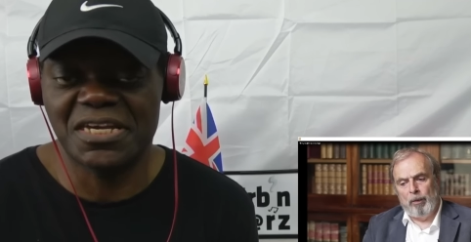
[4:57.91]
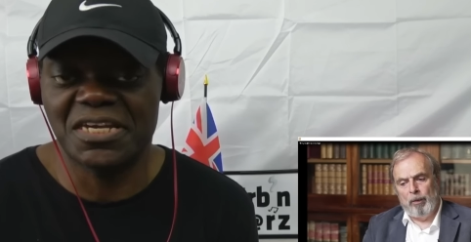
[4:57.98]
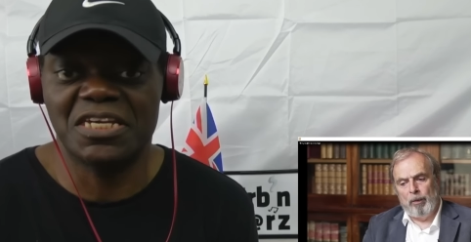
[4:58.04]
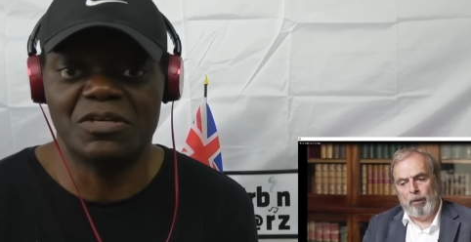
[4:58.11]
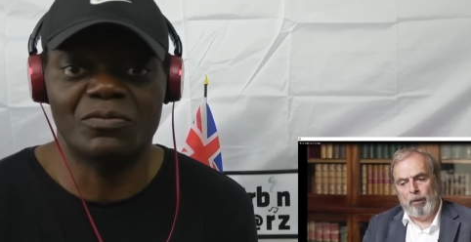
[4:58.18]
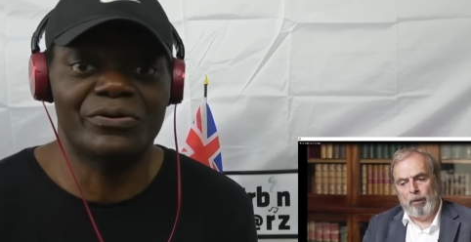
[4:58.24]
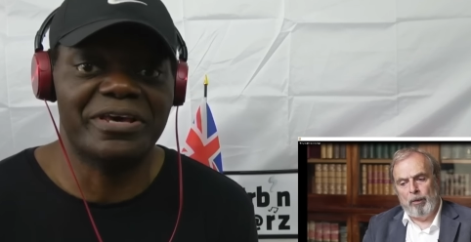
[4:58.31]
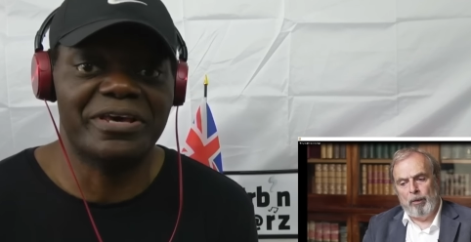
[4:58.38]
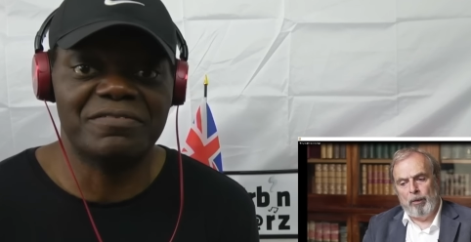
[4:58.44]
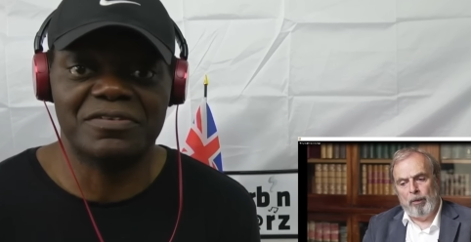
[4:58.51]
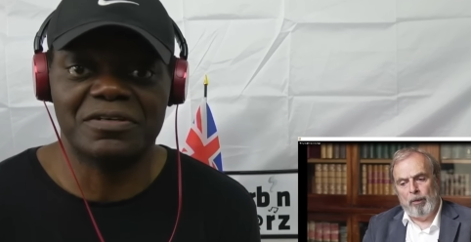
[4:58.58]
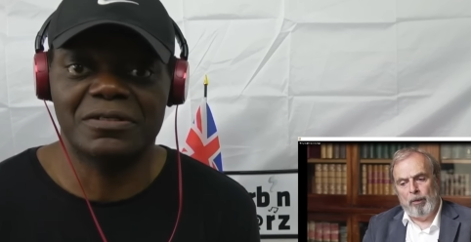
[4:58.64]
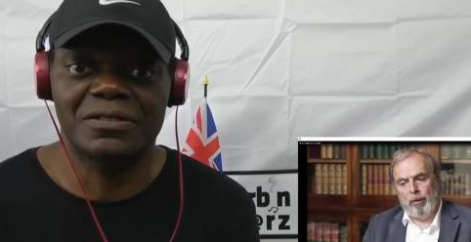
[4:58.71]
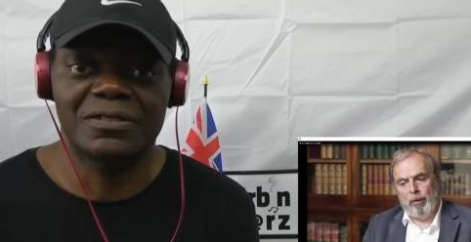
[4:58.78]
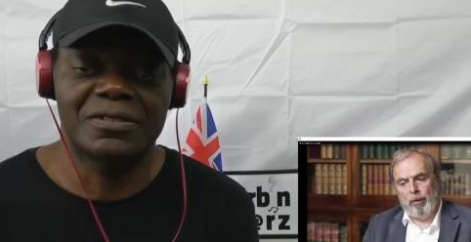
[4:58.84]
Speaker 1: E,
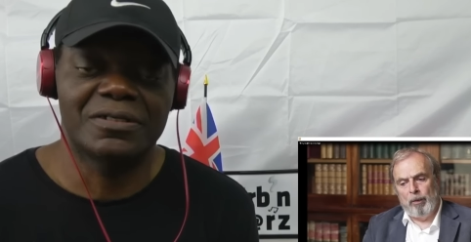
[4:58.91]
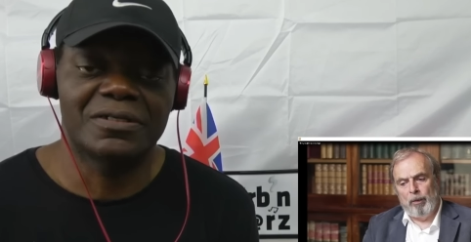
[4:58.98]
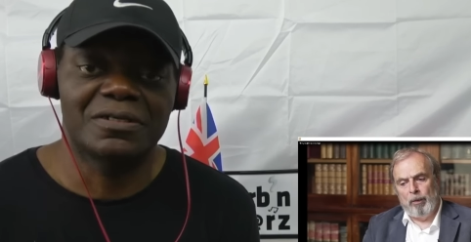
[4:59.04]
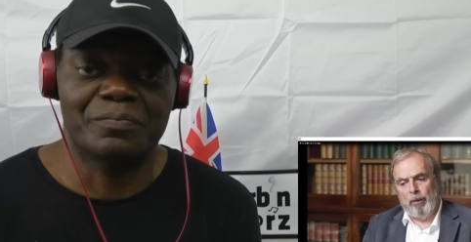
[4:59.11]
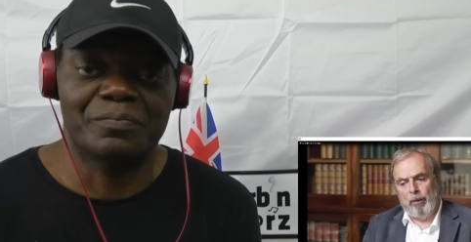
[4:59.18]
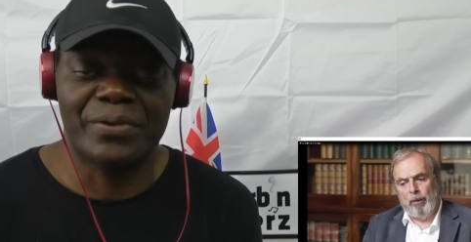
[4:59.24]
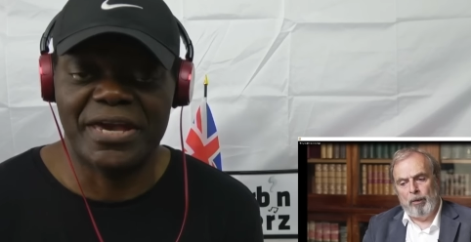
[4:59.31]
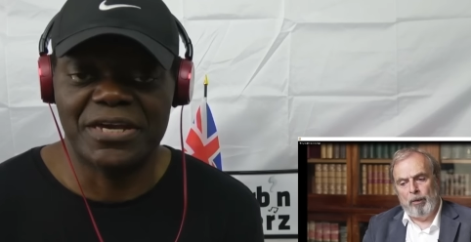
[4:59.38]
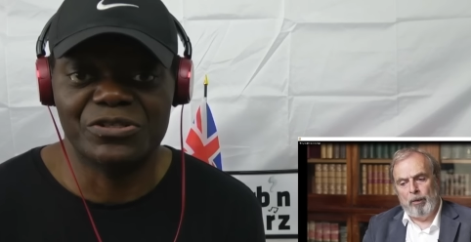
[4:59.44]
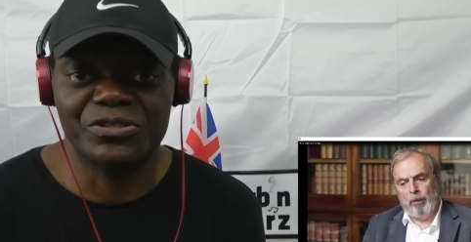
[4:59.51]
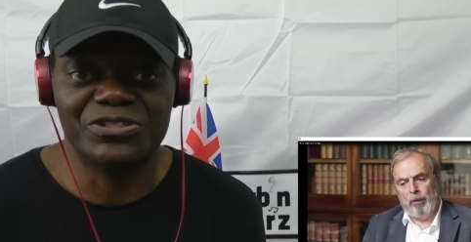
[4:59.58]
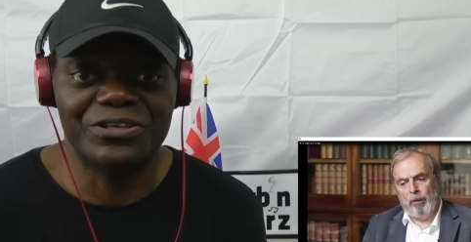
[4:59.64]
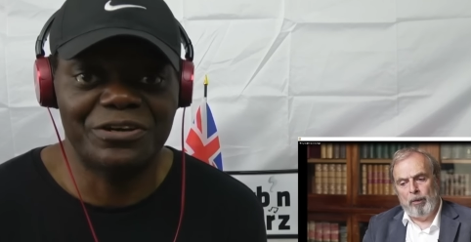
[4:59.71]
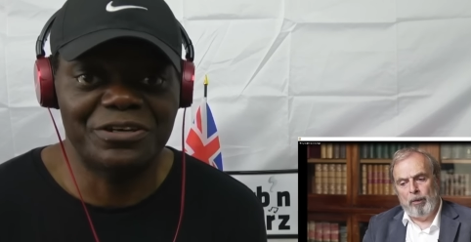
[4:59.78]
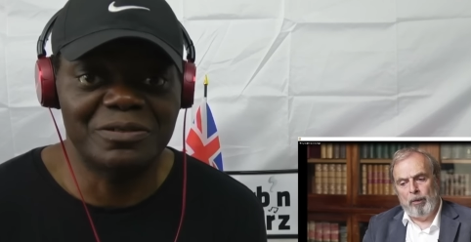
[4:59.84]
whatever, paying a
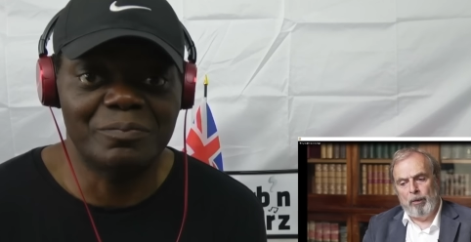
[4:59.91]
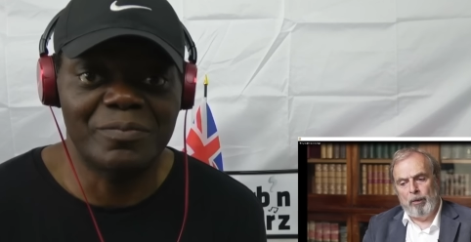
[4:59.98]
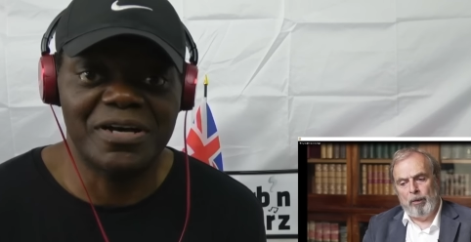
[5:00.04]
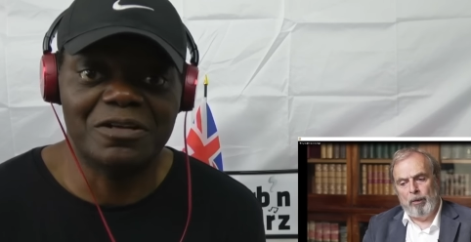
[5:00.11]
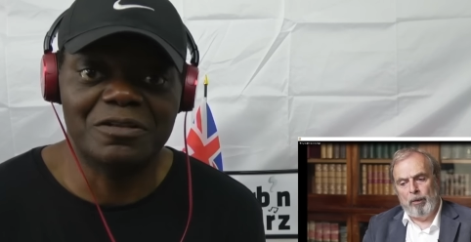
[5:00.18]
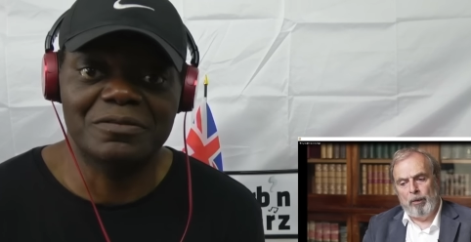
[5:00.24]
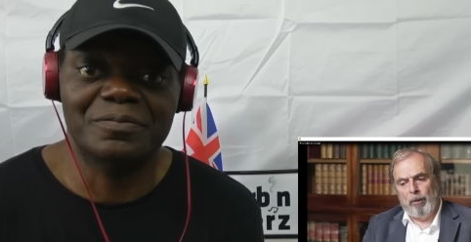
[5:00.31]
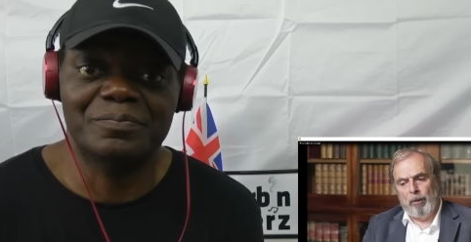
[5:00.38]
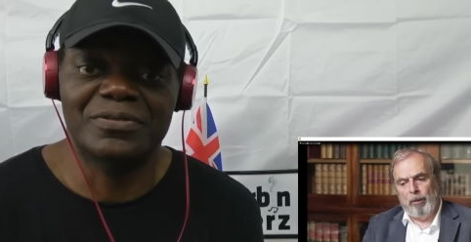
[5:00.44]
certain amount.